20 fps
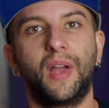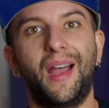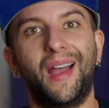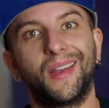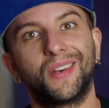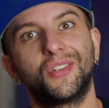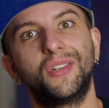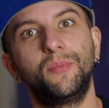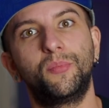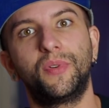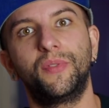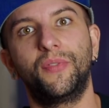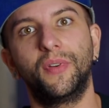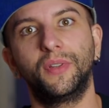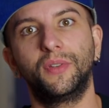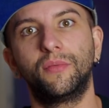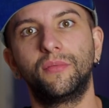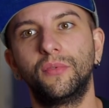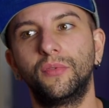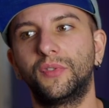actually
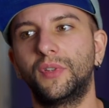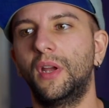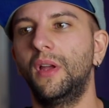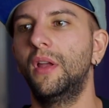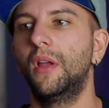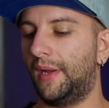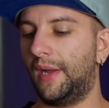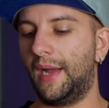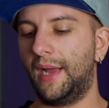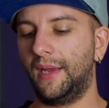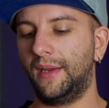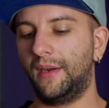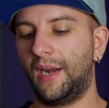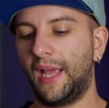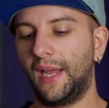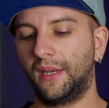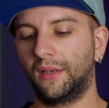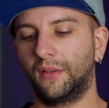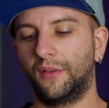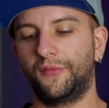prefer the Rooster. I
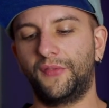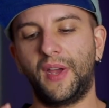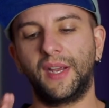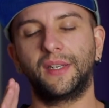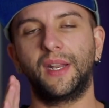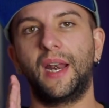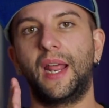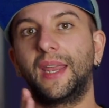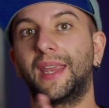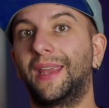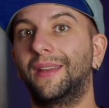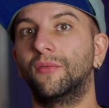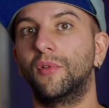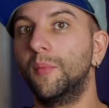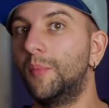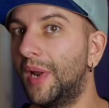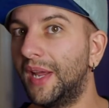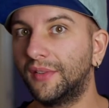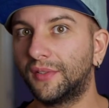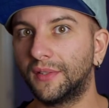like the fact that I can
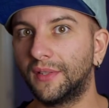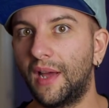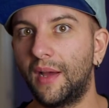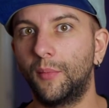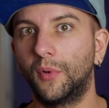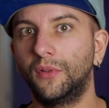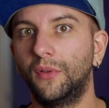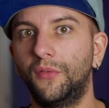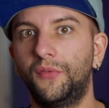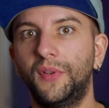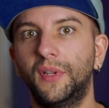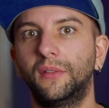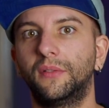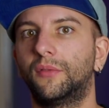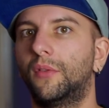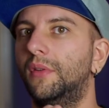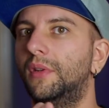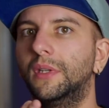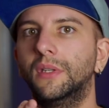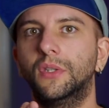replace an arm on the field
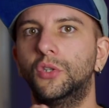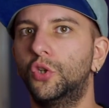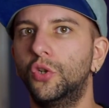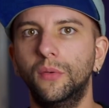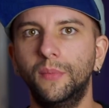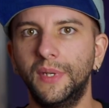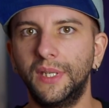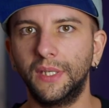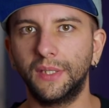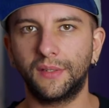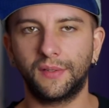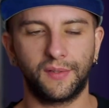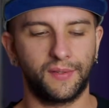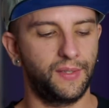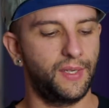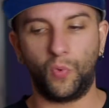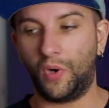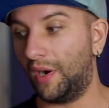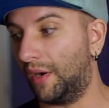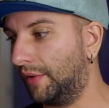in 2
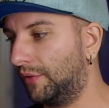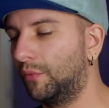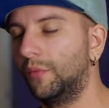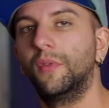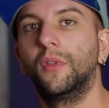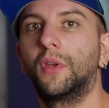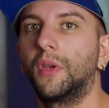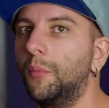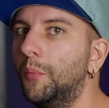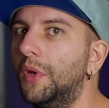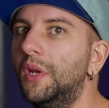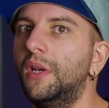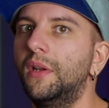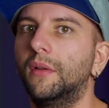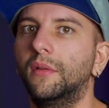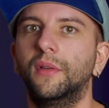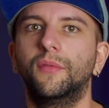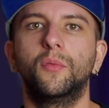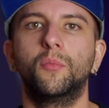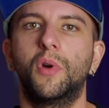minutes, whereas with the
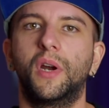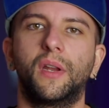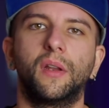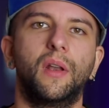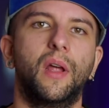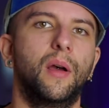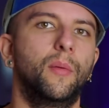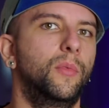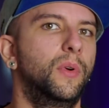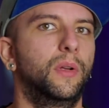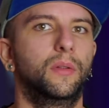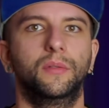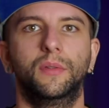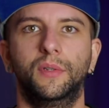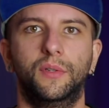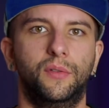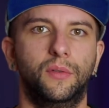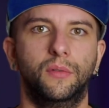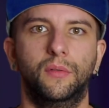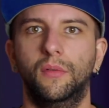Chameleon, if you break an arm, well,
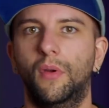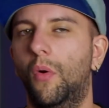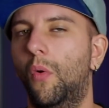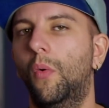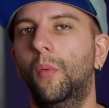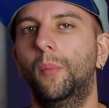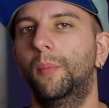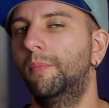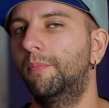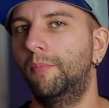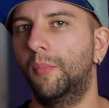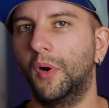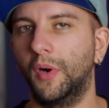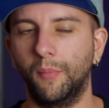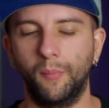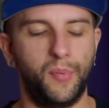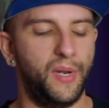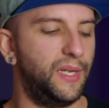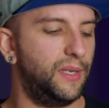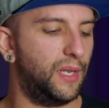it's a whole
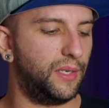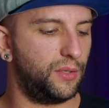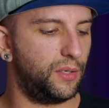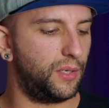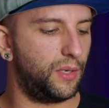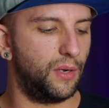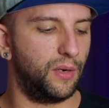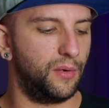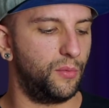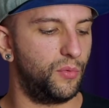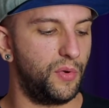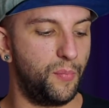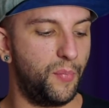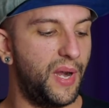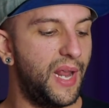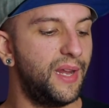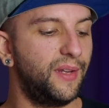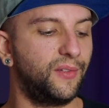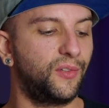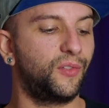bottom plate that you gotta
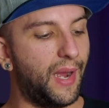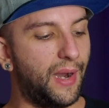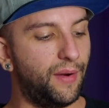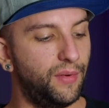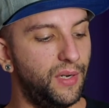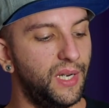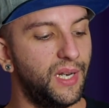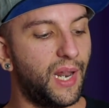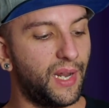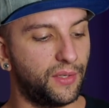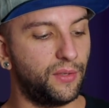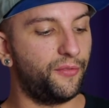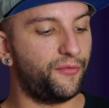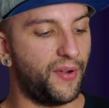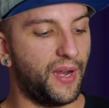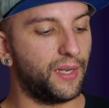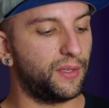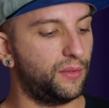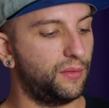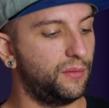replace. I really like the
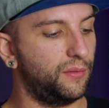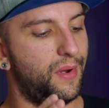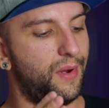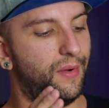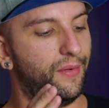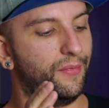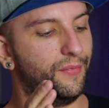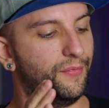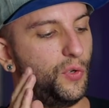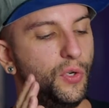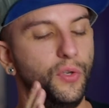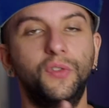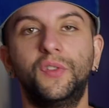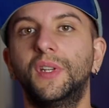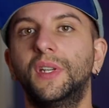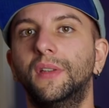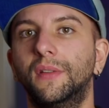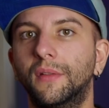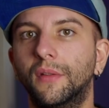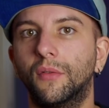fact of
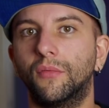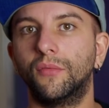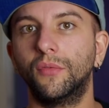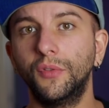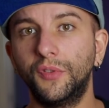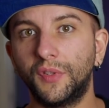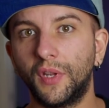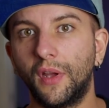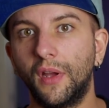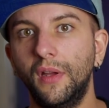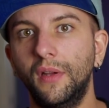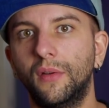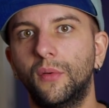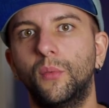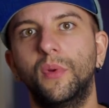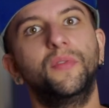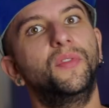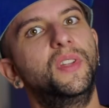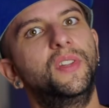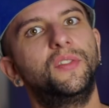using the Rooster
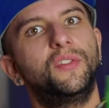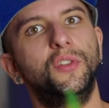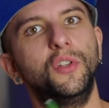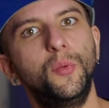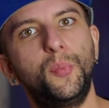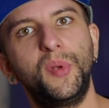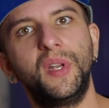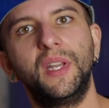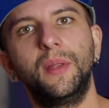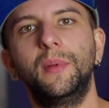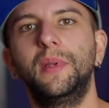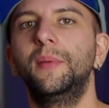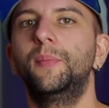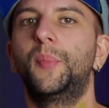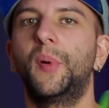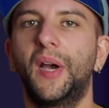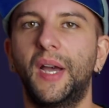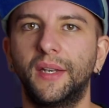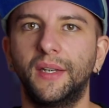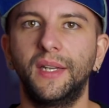with this new
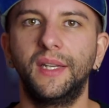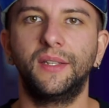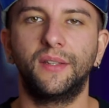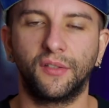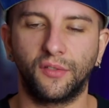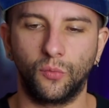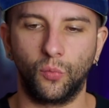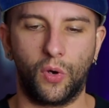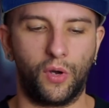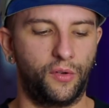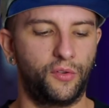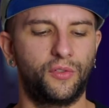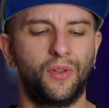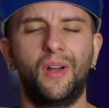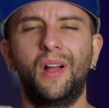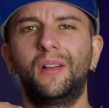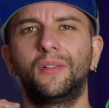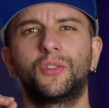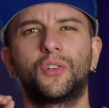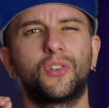PDB, but it doesn't work.
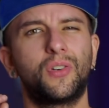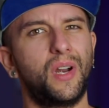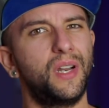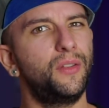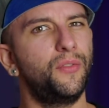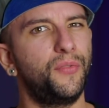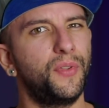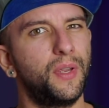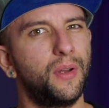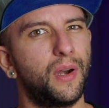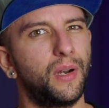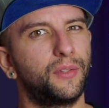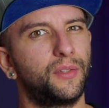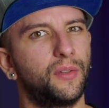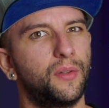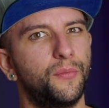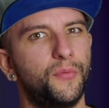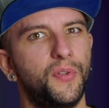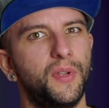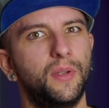So I'll try to figure out
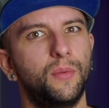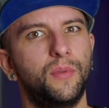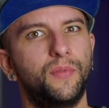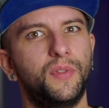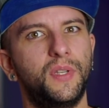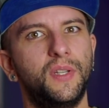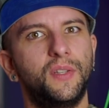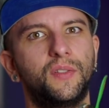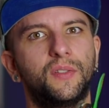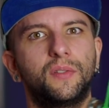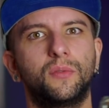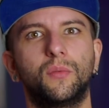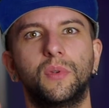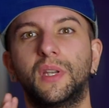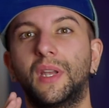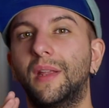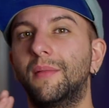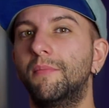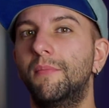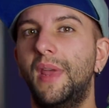something with this. We
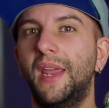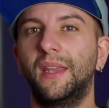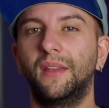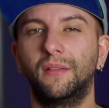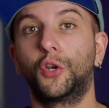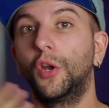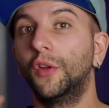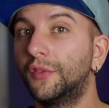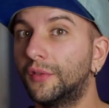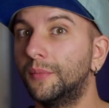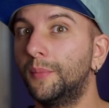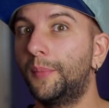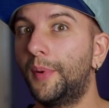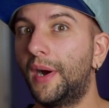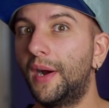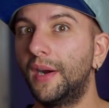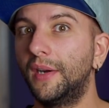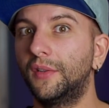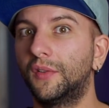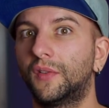can make custom
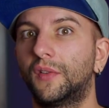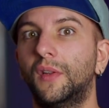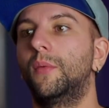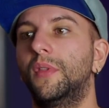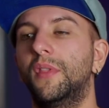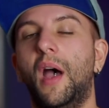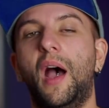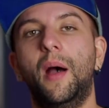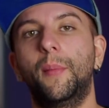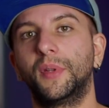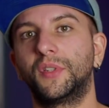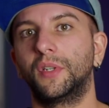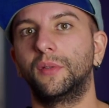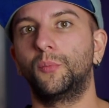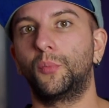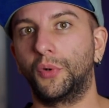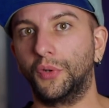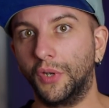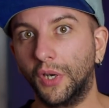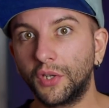parts with
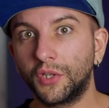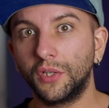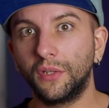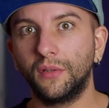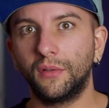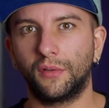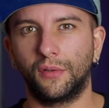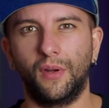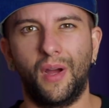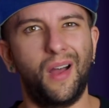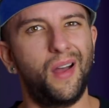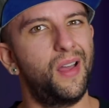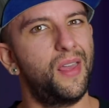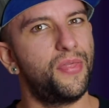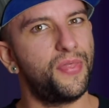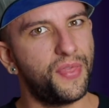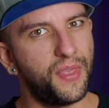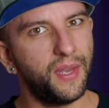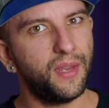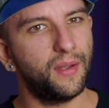Armattan production. So I
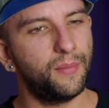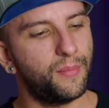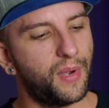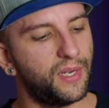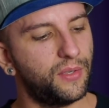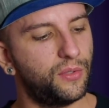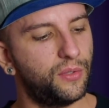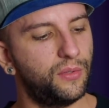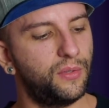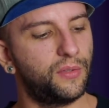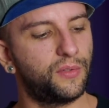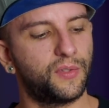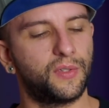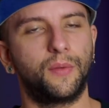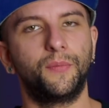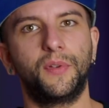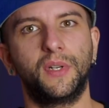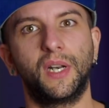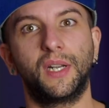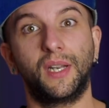think I might do
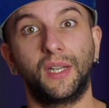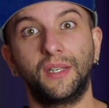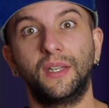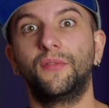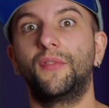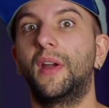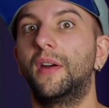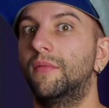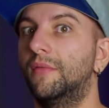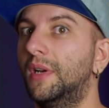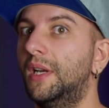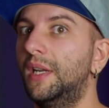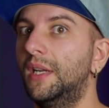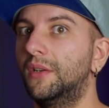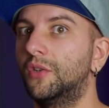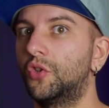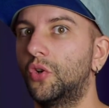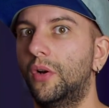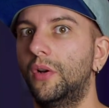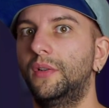something like that if I really
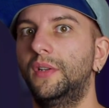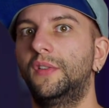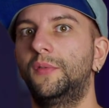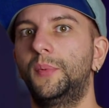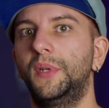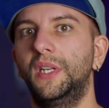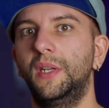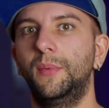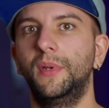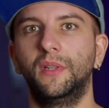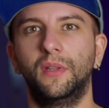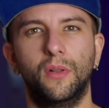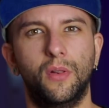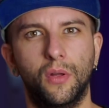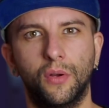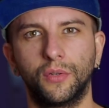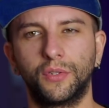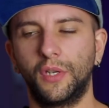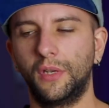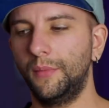enjoy this PDB in the
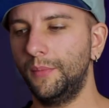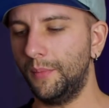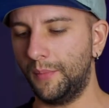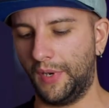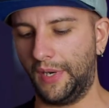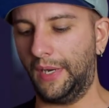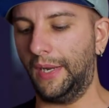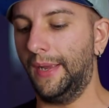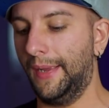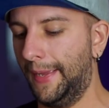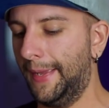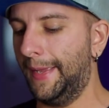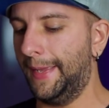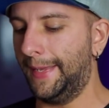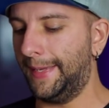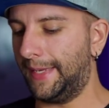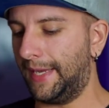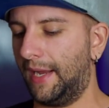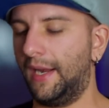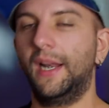long term. But
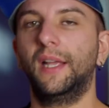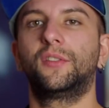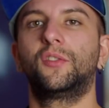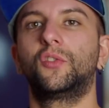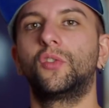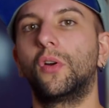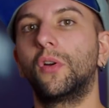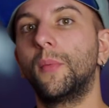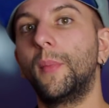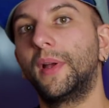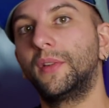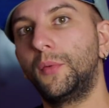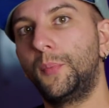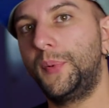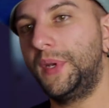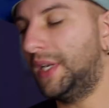yeah, let's talk about the